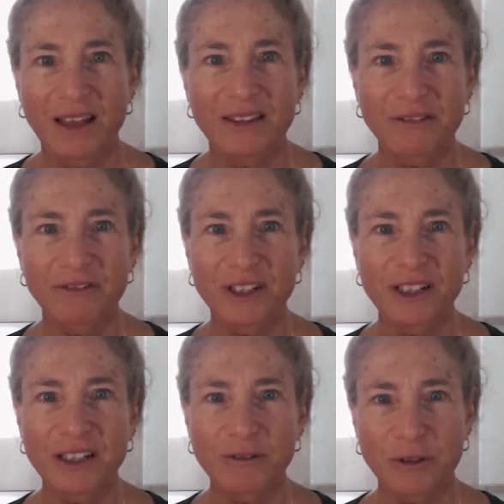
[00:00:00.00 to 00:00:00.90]
The
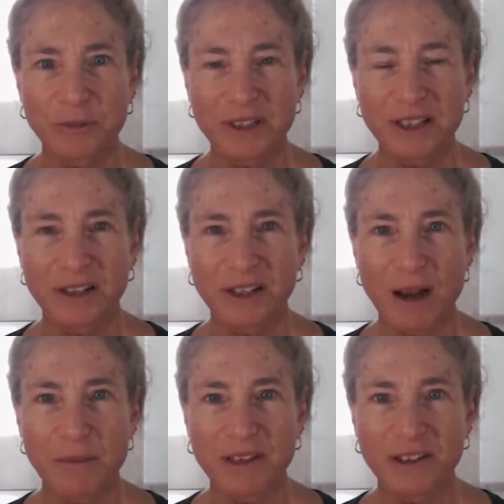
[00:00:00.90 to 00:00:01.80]
affinity groups that are
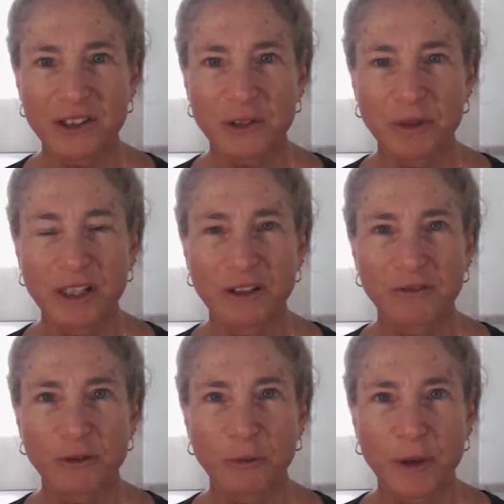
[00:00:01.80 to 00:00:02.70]
coming this week are
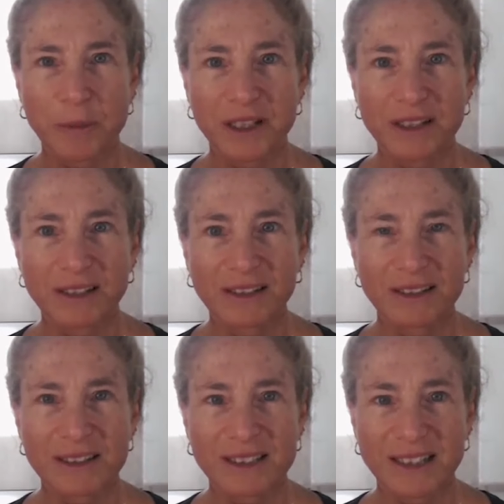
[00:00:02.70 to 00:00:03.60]
for women,
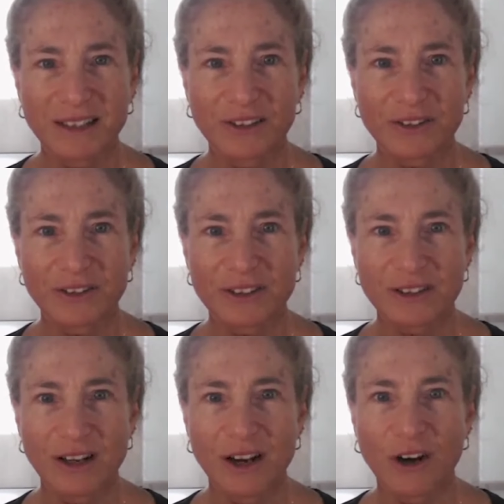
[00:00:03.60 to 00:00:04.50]
singles,
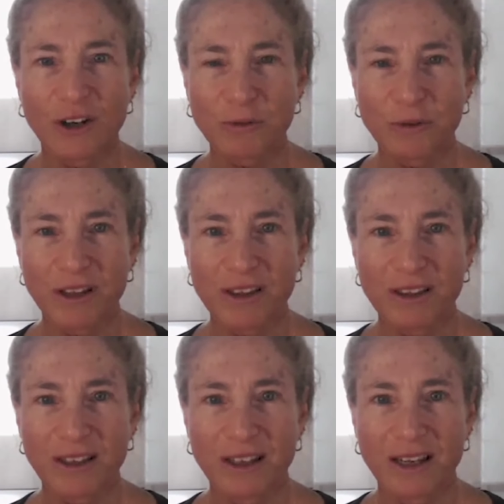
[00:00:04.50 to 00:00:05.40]
heart with,
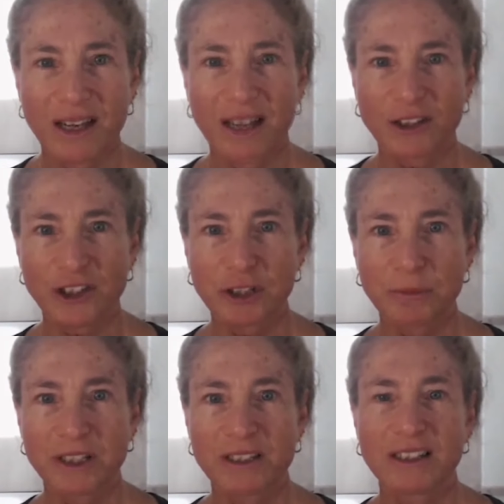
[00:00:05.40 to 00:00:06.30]

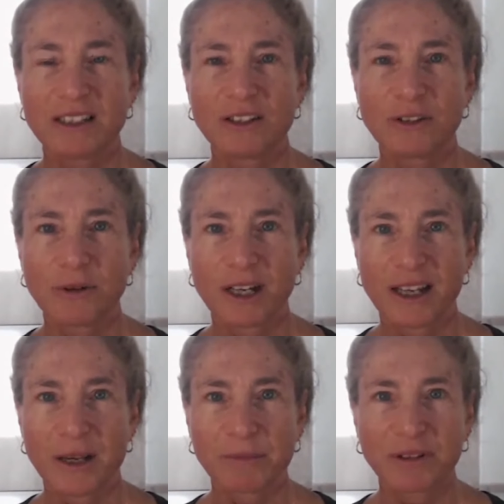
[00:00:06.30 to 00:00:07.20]

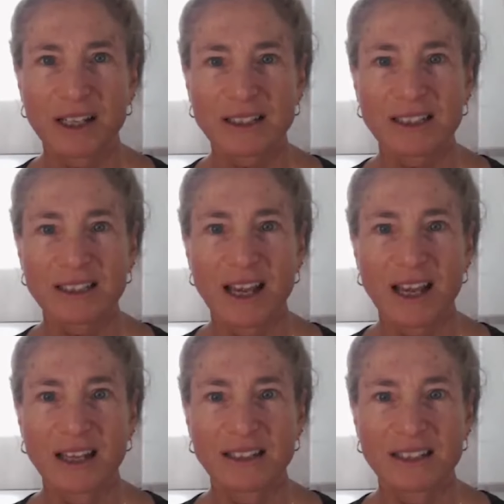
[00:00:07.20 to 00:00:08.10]
LGBTQIA+,
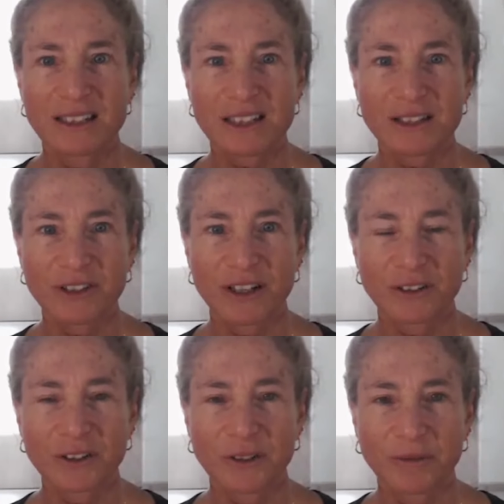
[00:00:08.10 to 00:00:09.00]
and teens of
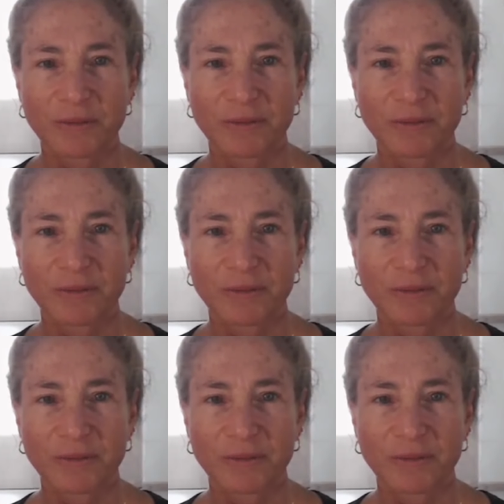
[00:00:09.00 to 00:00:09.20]
color.